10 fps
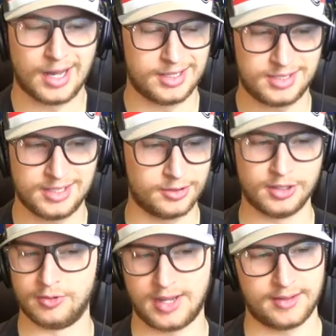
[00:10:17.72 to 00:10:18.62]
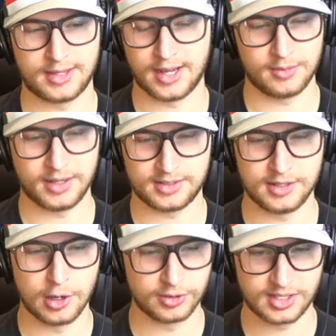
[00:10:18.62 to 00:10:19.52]
I still don't get that. It makes
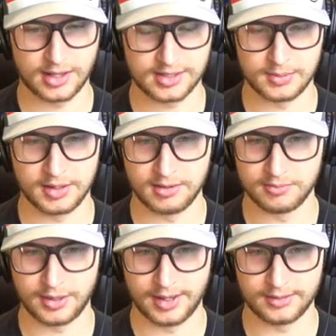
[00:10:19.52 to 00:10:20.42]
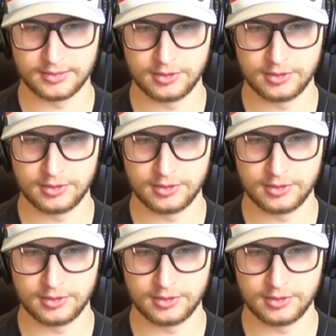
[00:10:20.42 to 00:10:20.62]
no sense to me, but